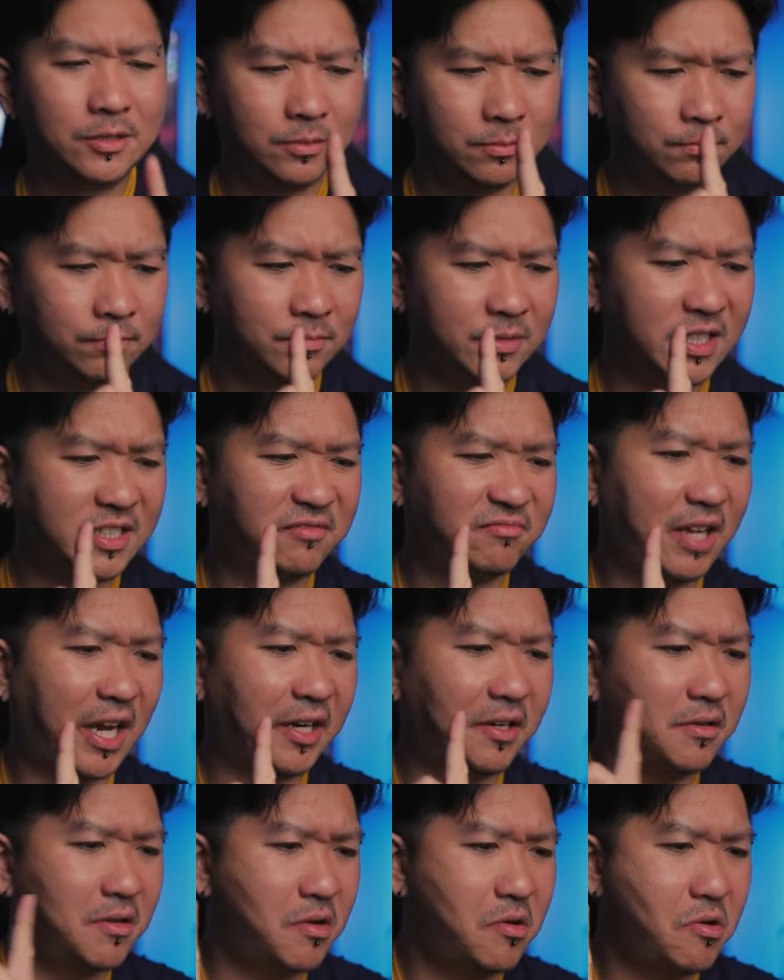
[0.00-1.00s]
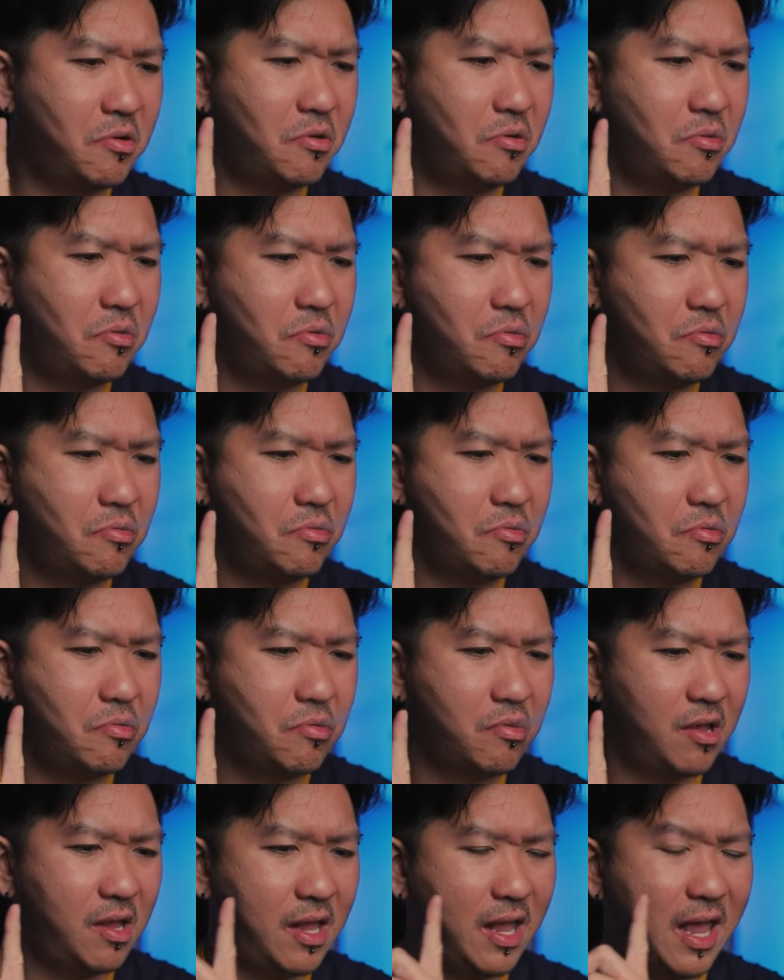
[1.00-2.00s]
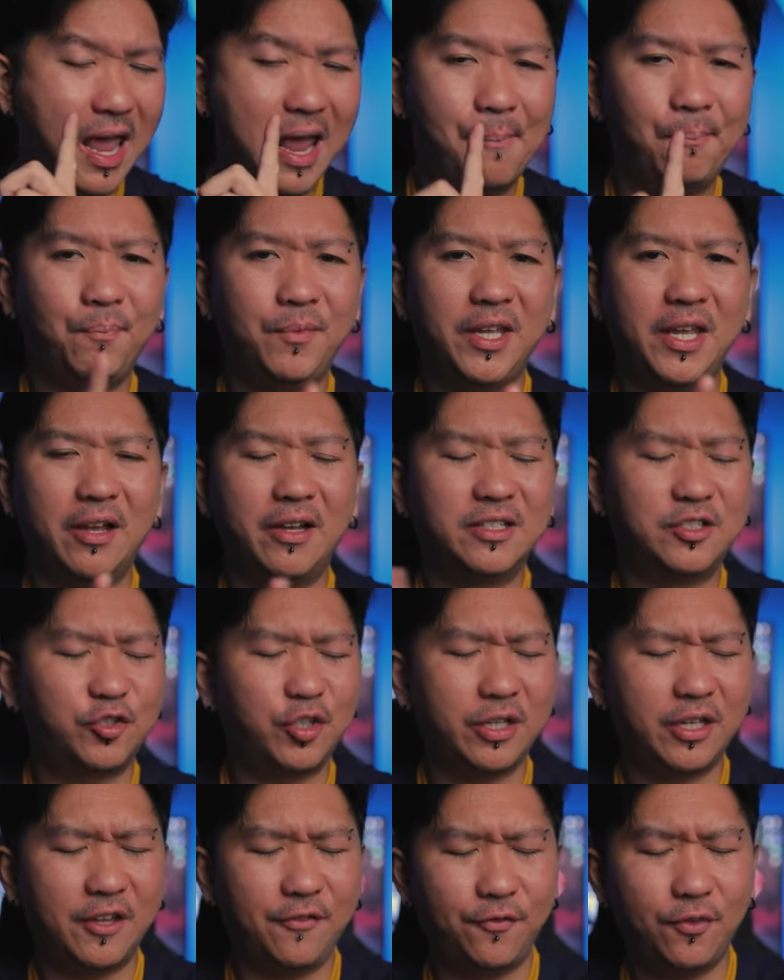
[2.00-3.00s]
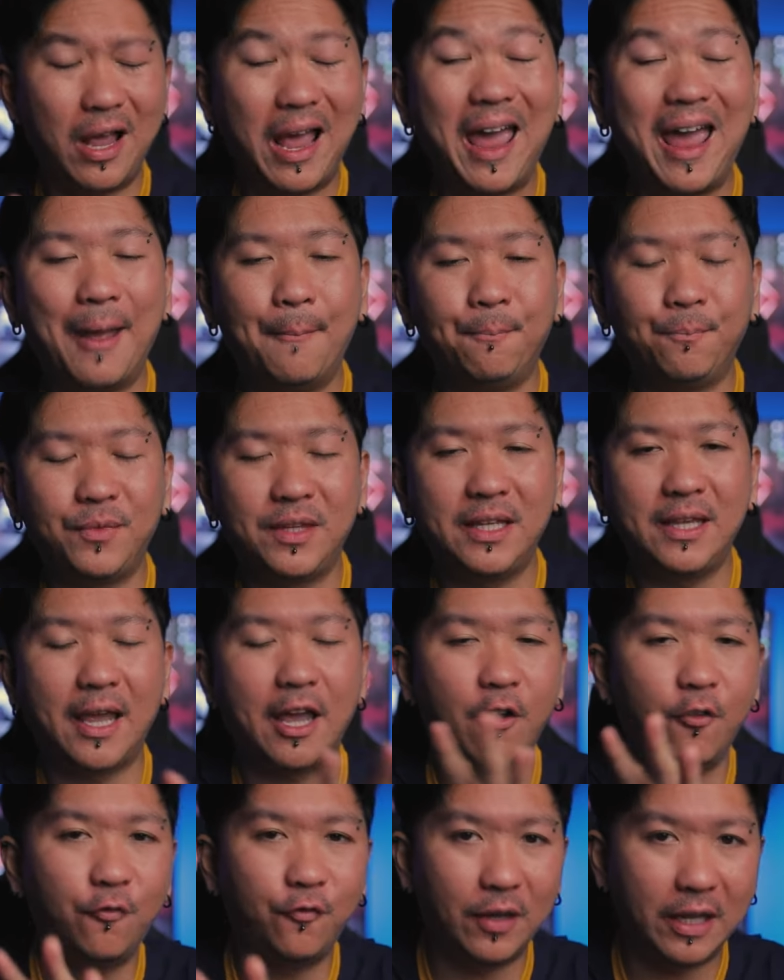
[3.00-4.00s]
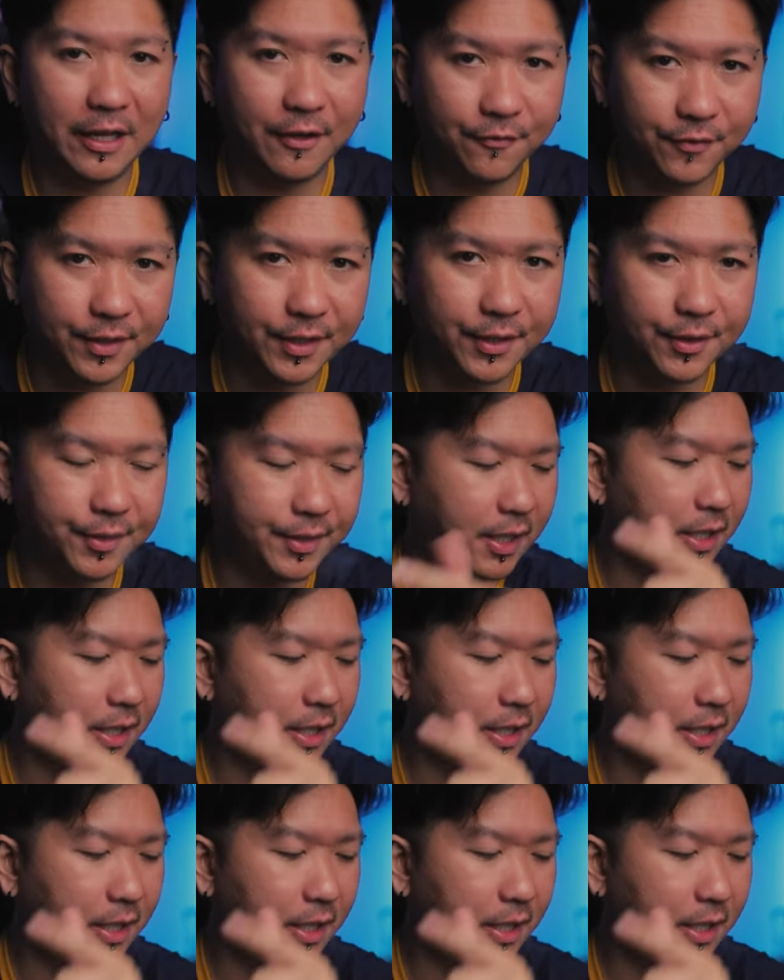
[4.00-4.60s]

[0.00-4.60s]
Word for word: hmm, it's tight. M T L, it straight give you M T L flavor,